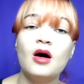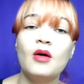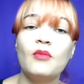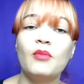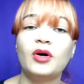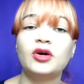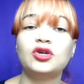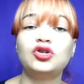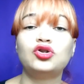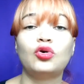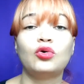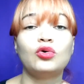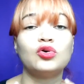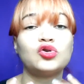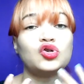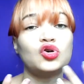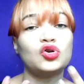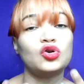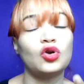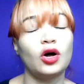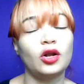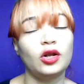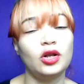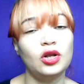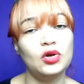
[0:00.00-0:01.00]
but you're also
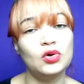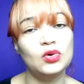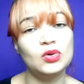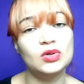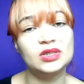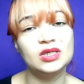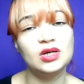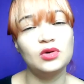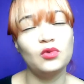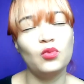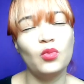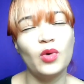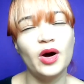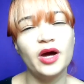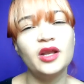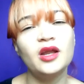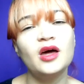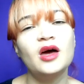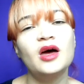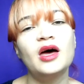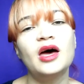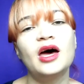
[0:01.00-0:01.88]
not losing weight,